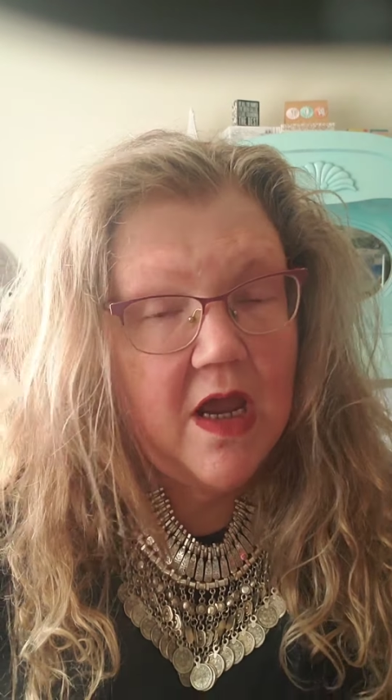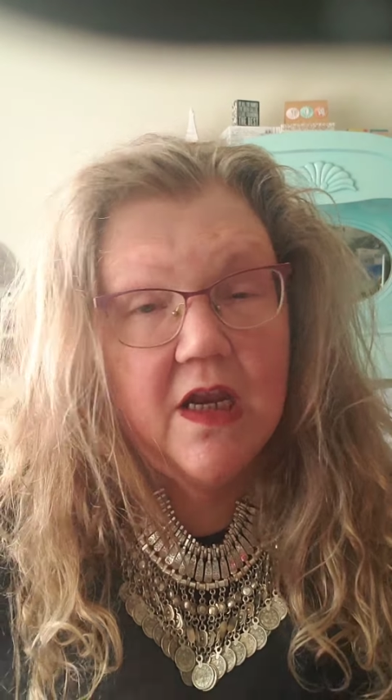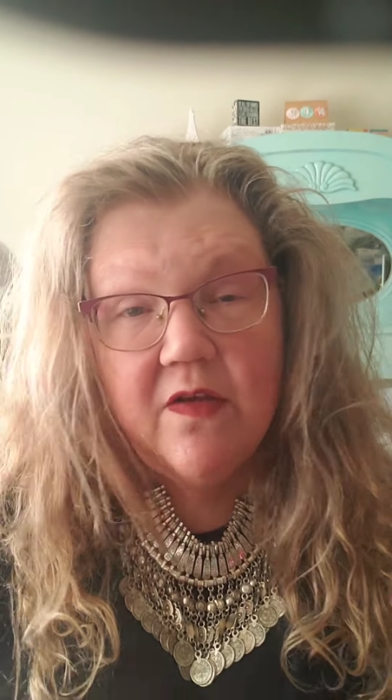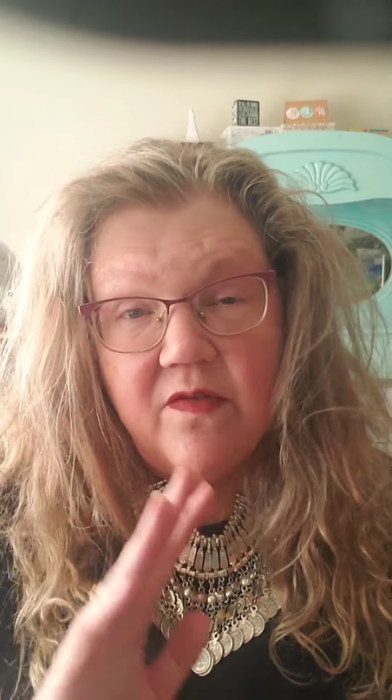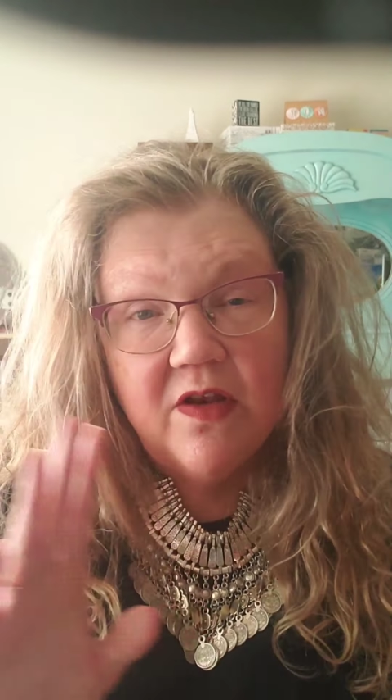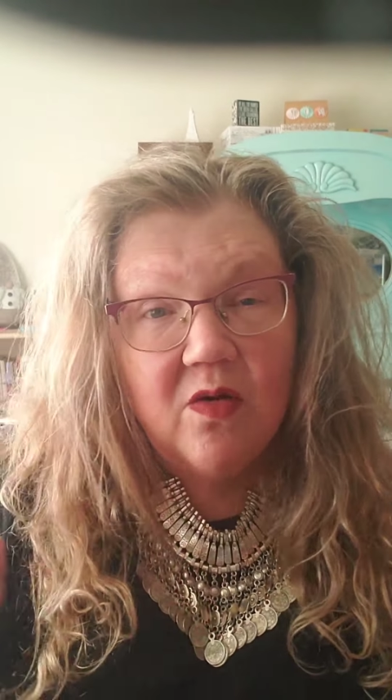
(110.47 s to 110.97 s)

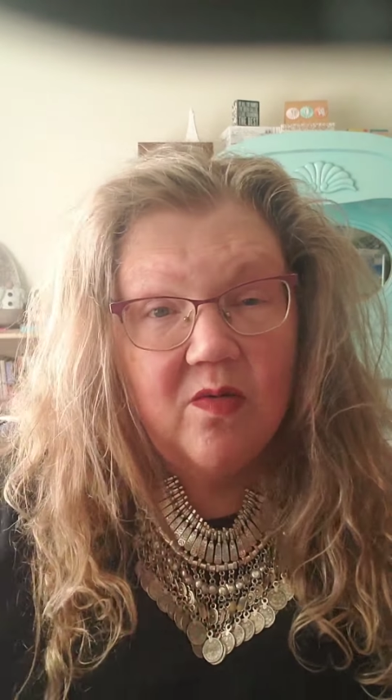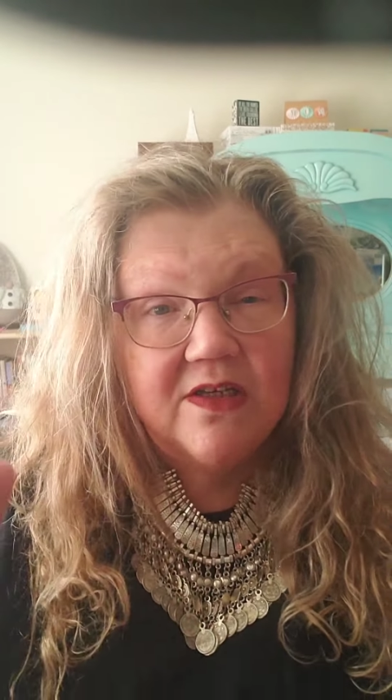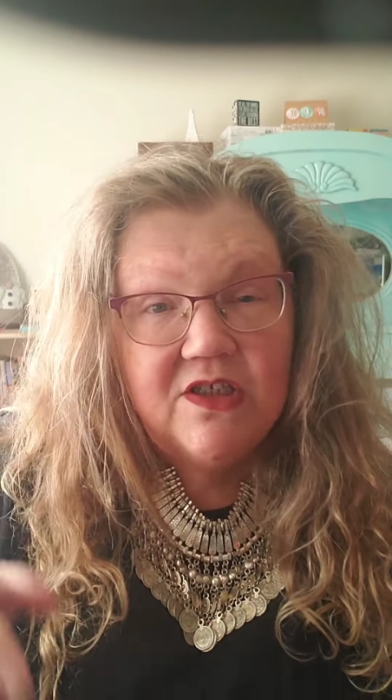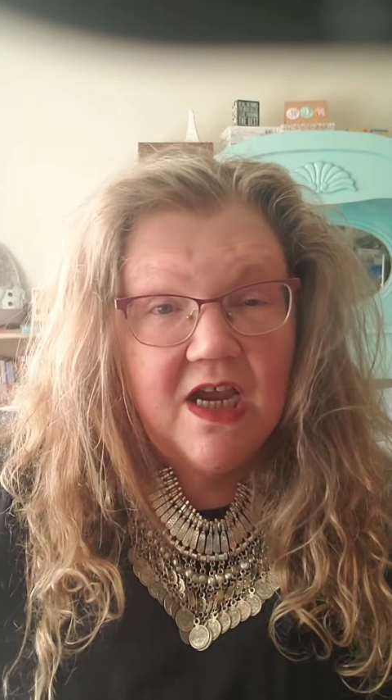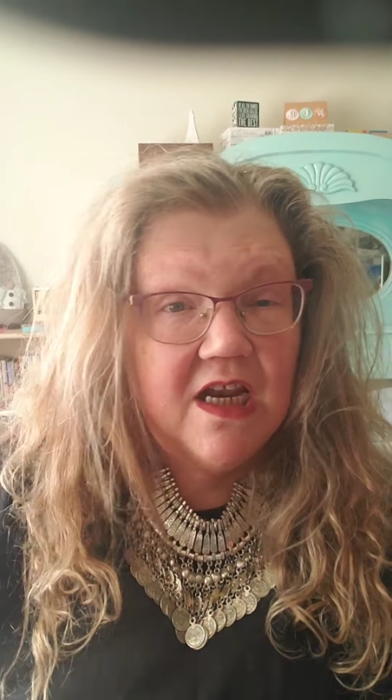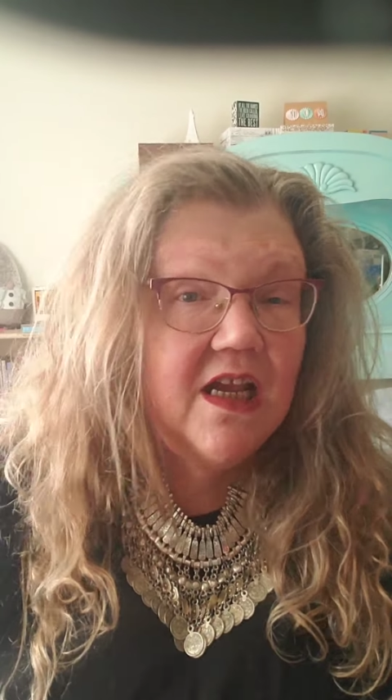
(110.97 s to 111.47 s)
And if you don't want
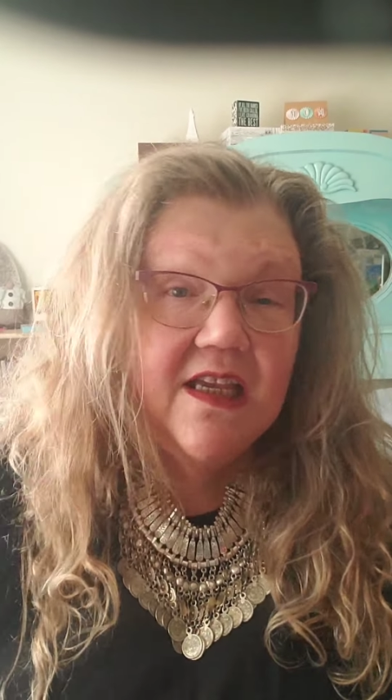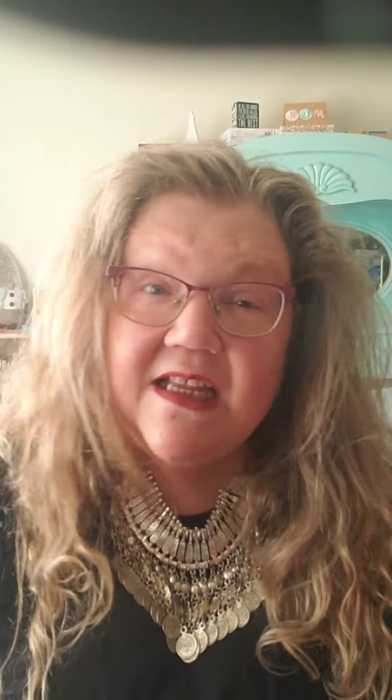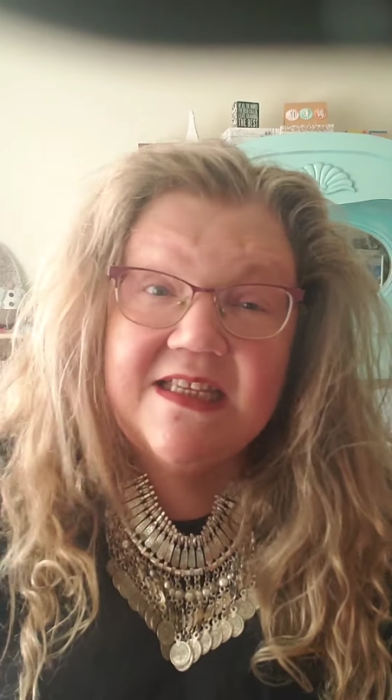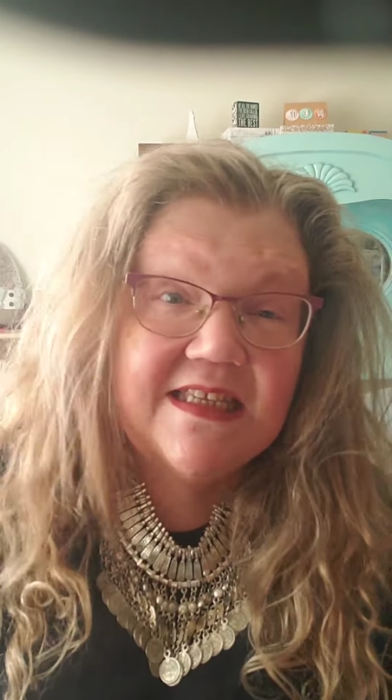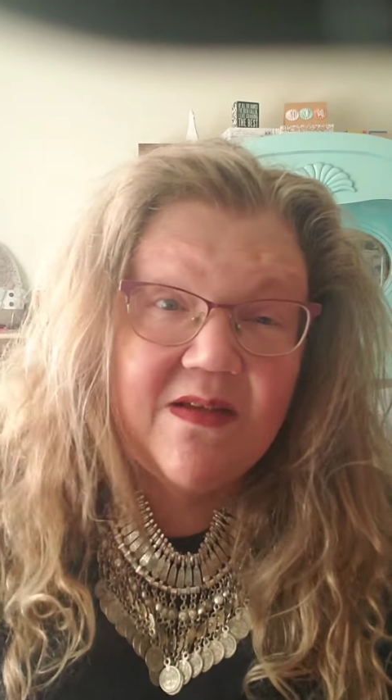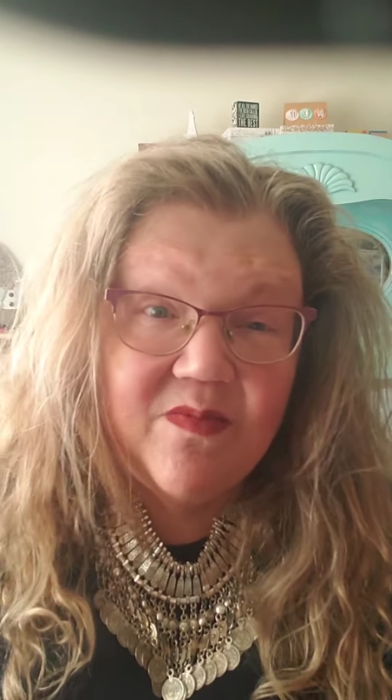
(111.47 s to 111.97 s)
china,
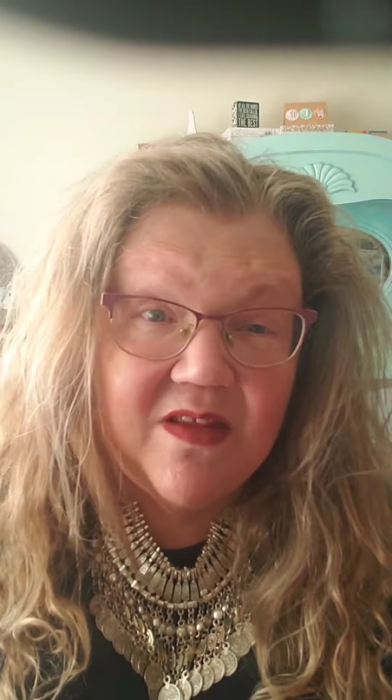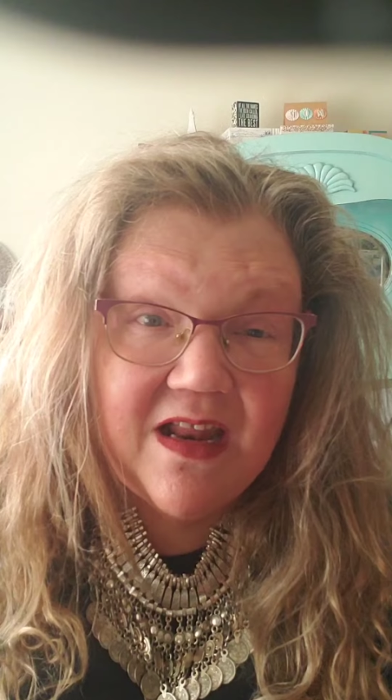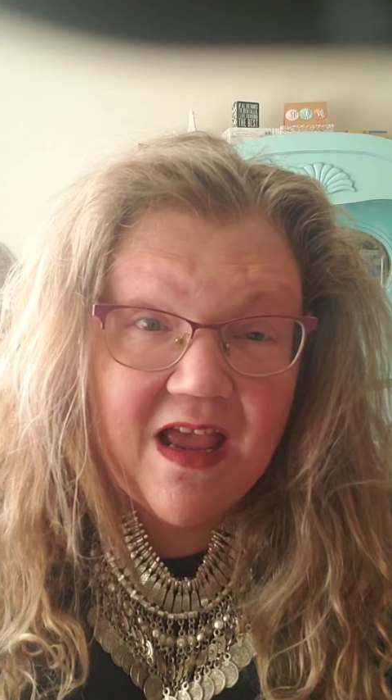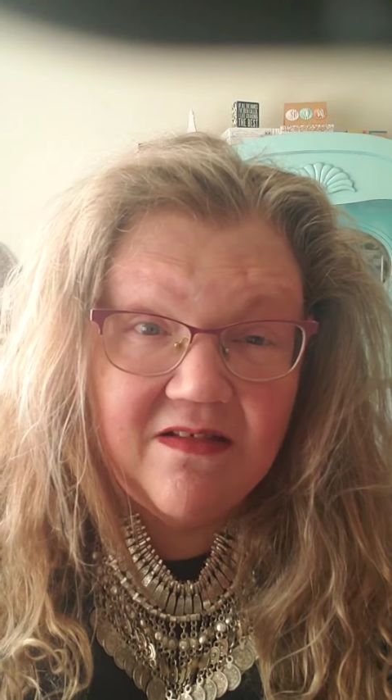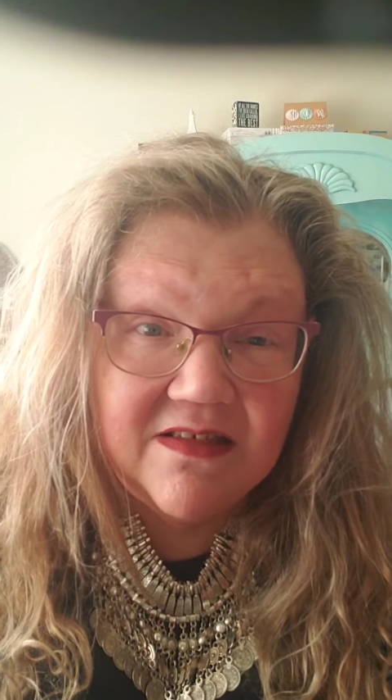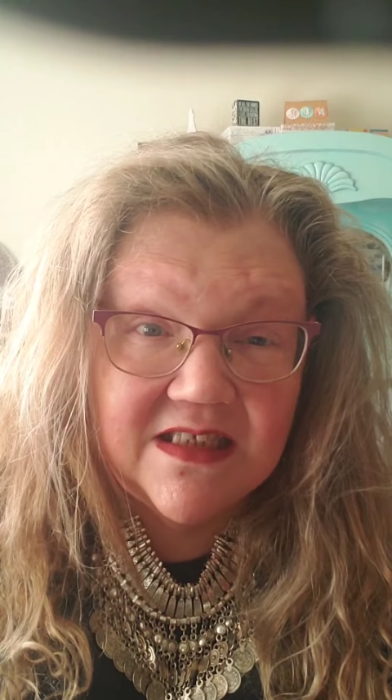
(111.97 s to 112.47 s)
get something
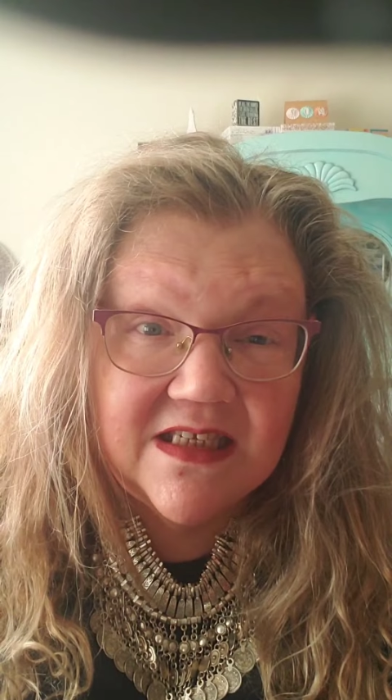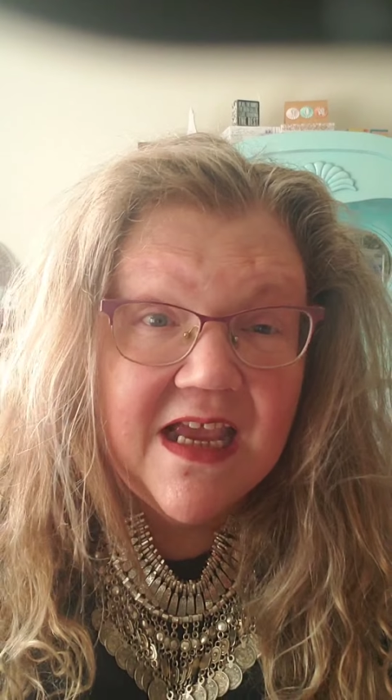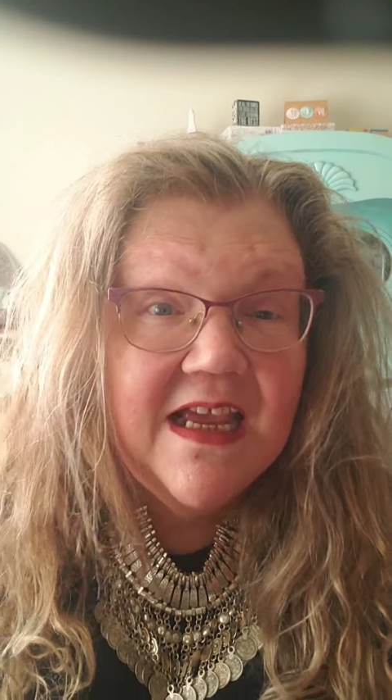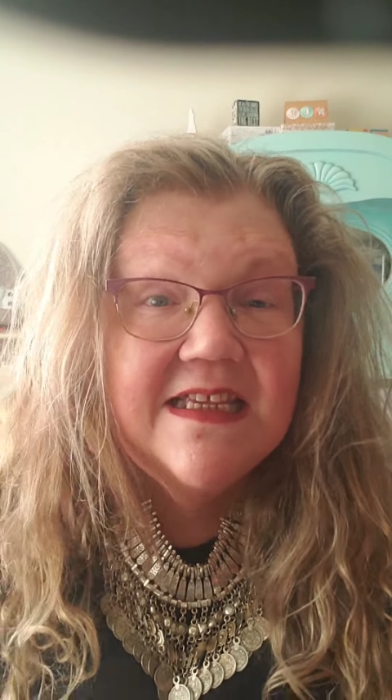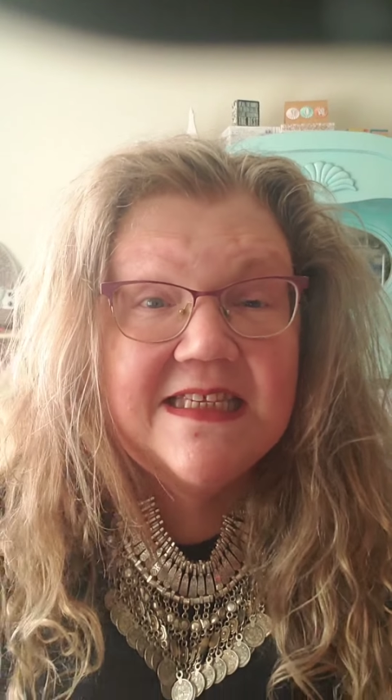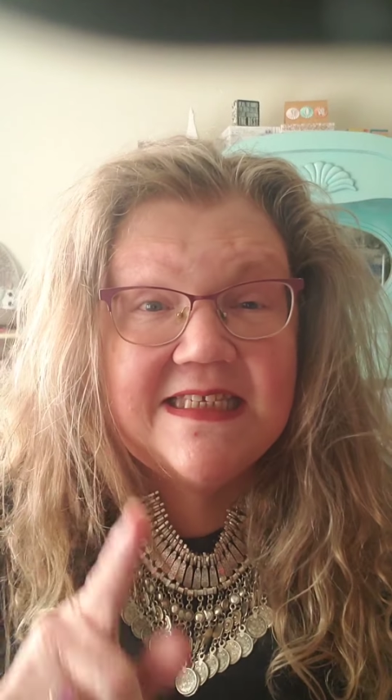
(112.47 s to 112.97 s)
else.
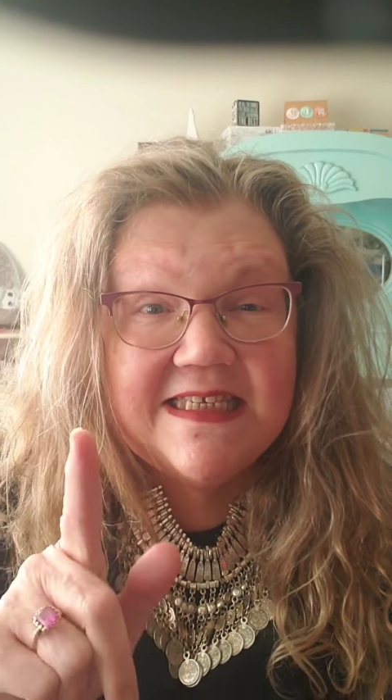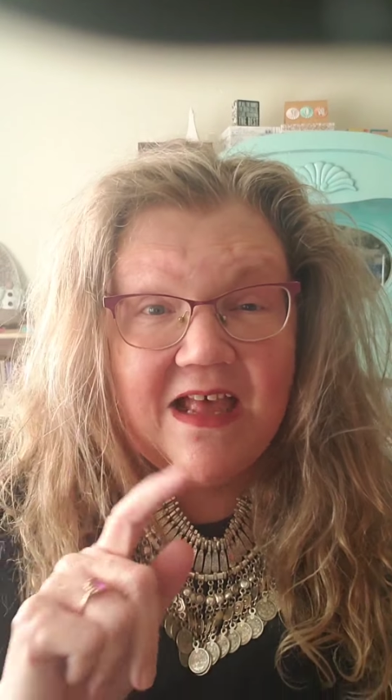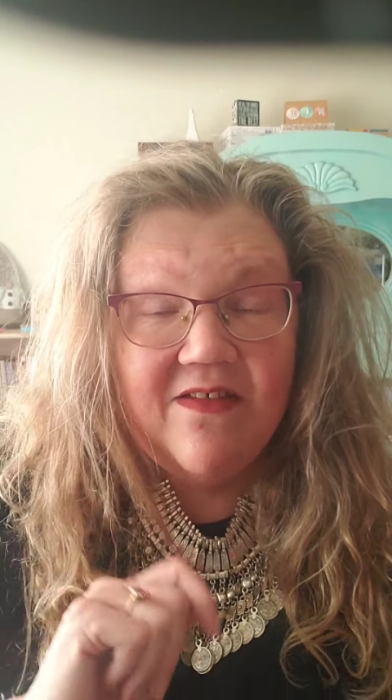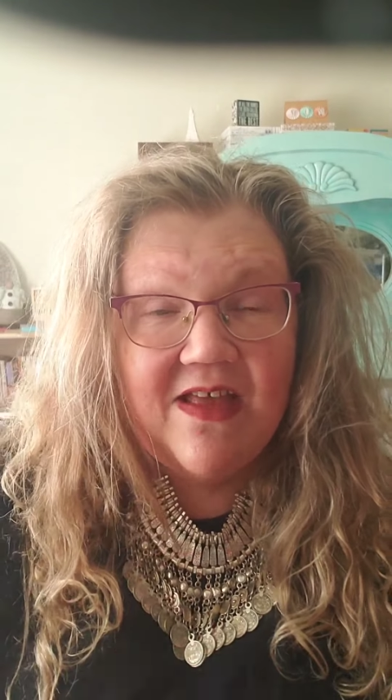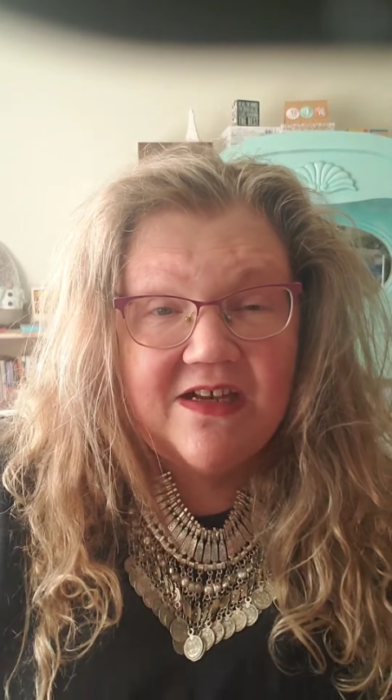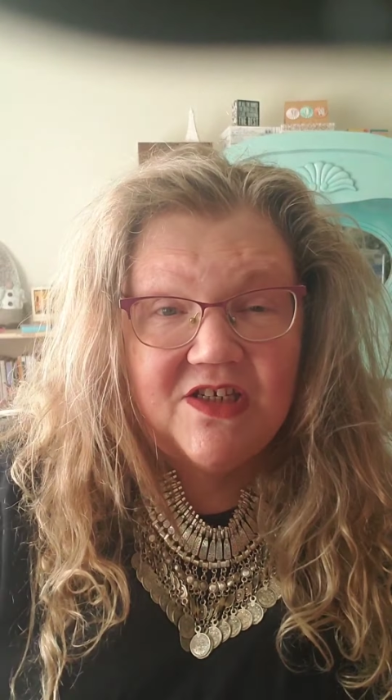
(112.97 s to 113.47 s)

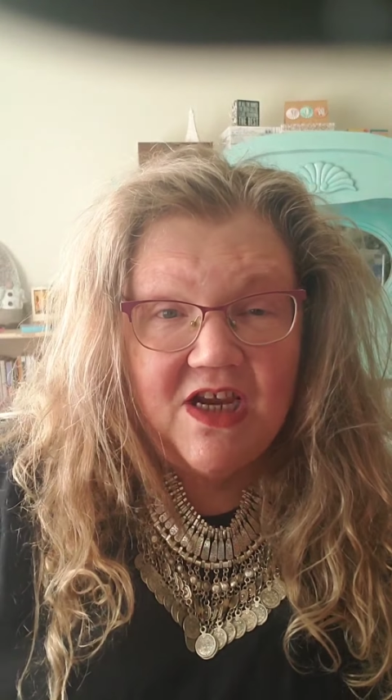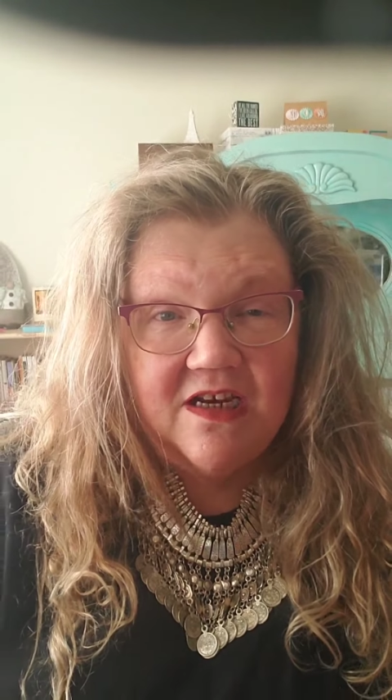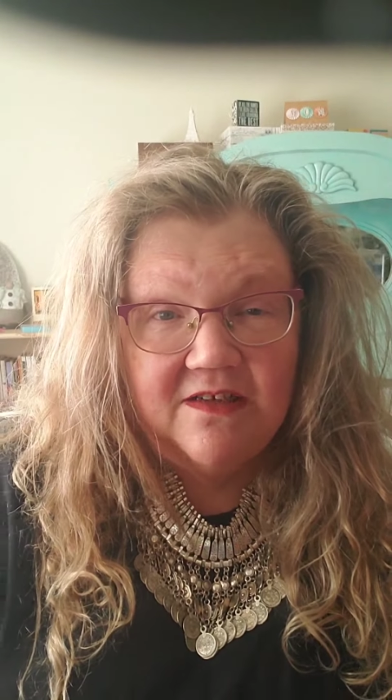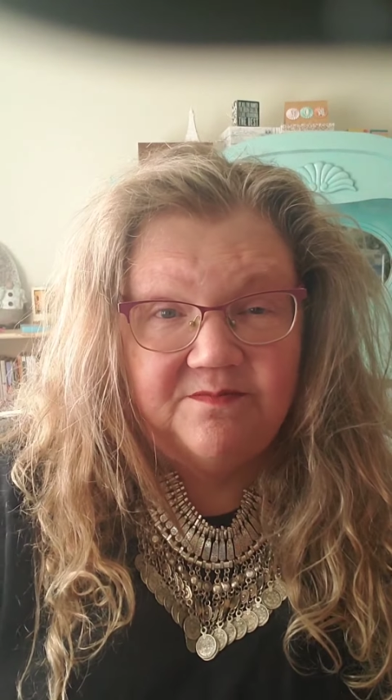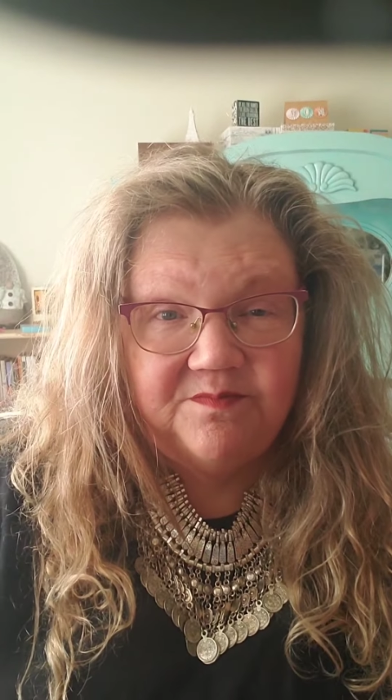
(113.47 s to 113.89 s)
Sell that china.